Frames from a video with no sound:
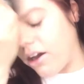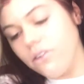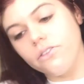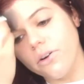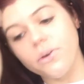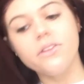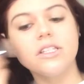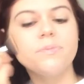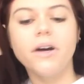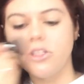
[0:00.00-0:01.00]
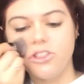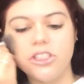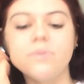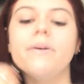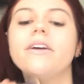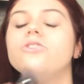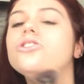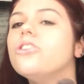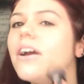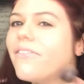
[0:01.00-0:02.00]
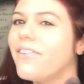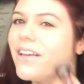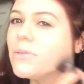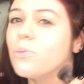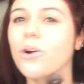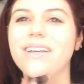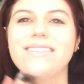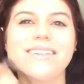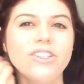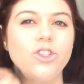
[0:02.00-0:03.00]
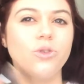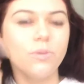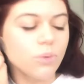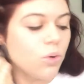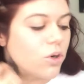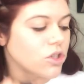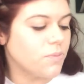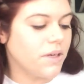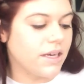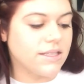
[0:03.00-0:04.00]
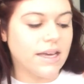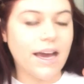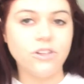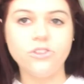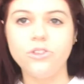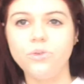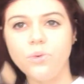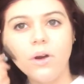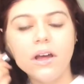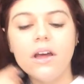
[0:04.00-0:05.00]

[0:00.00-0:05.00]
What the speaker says: over it with a sponge, just making sure everything's pressed into the pores, because I do